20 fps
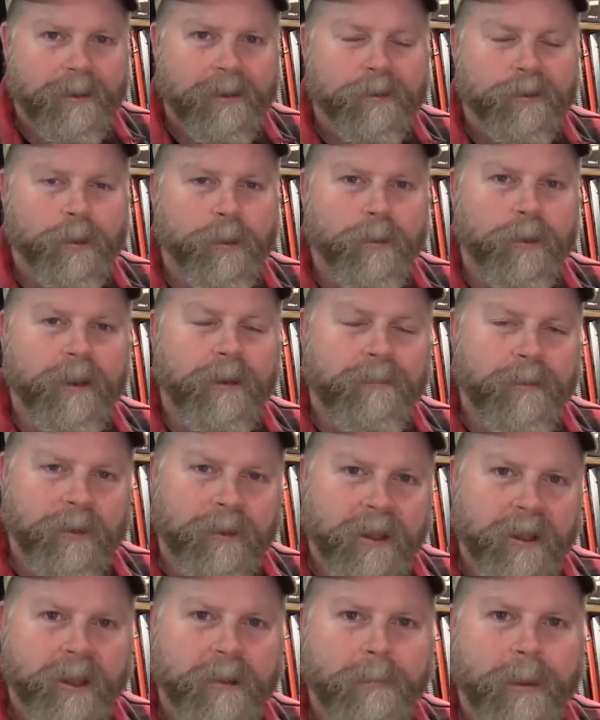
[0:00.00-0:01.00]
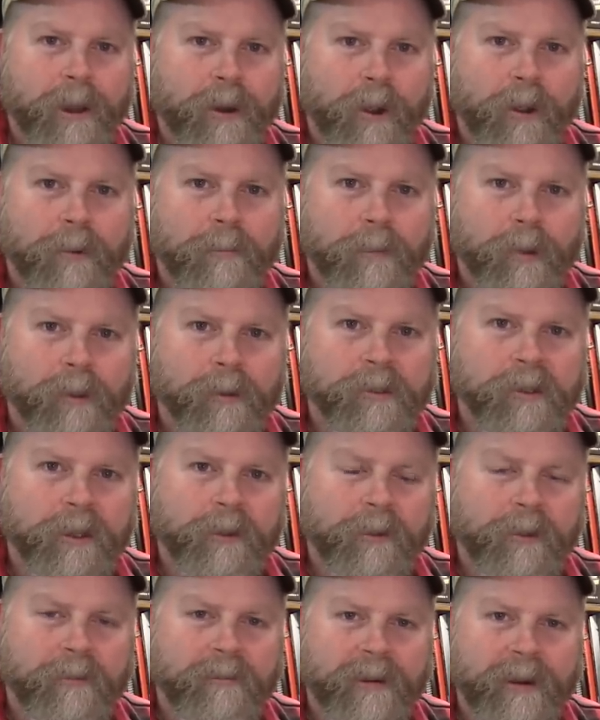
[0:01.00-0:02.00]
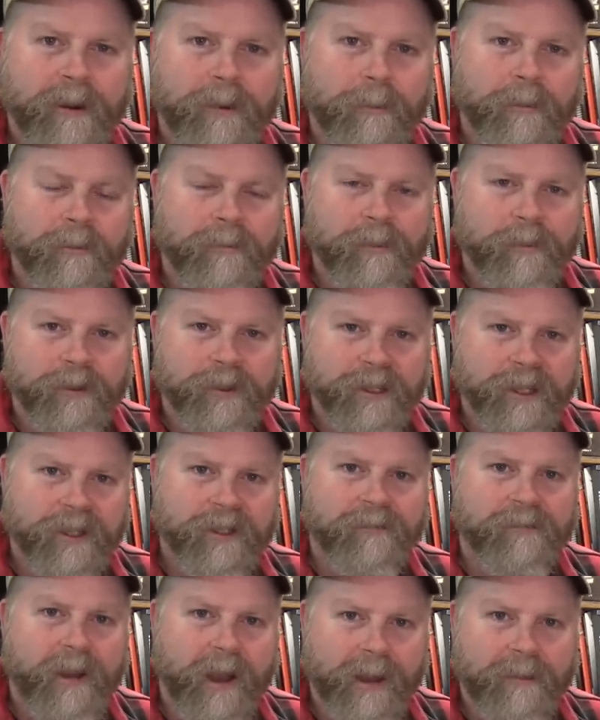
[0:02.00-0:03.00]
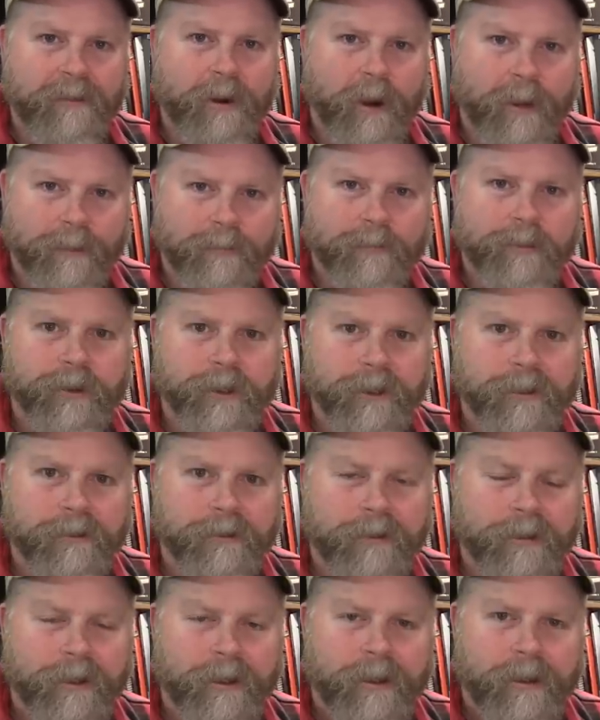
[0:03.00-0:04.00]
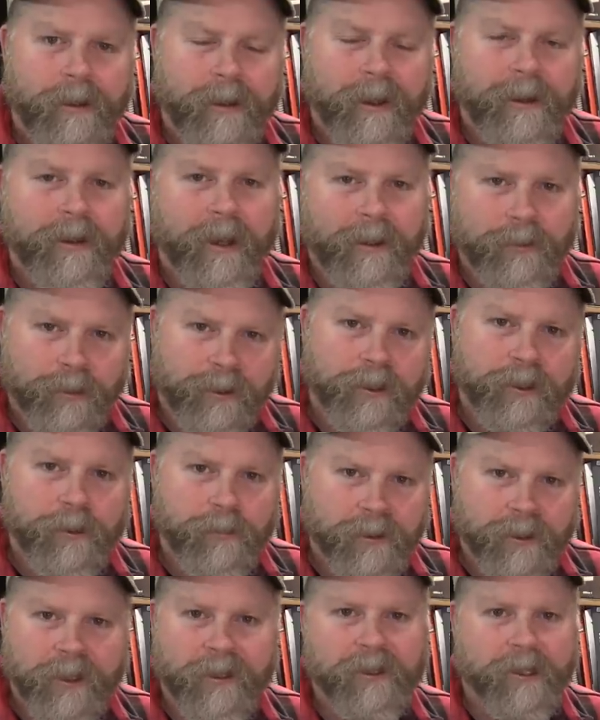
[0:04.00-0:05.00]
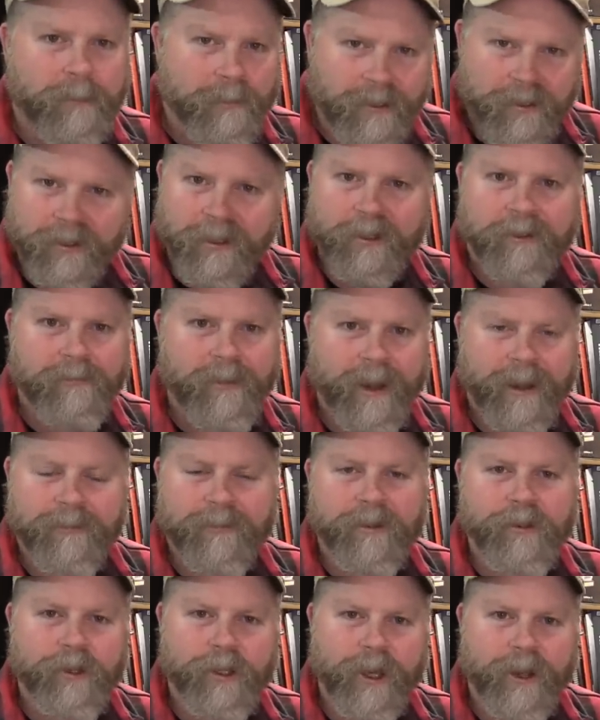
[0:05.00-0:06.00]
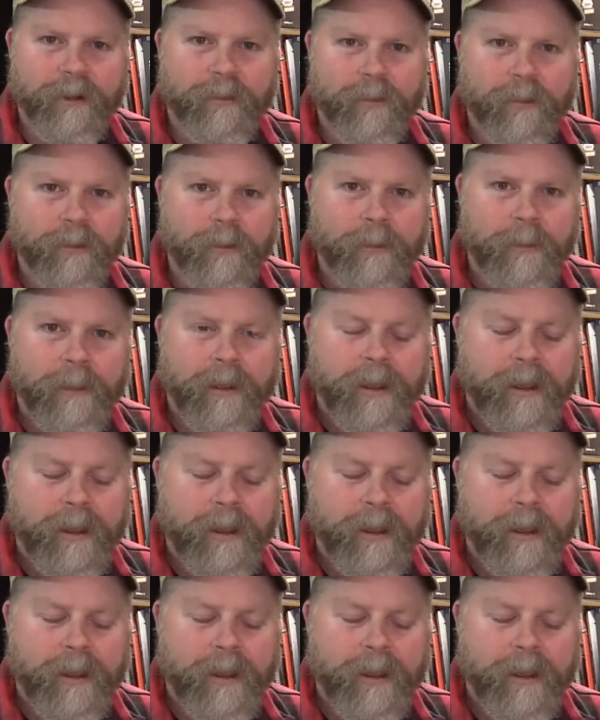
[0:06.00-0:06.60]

So if you think about all the bullets that are available for 6.5 cartridges, not just 260, but 6.5s in general,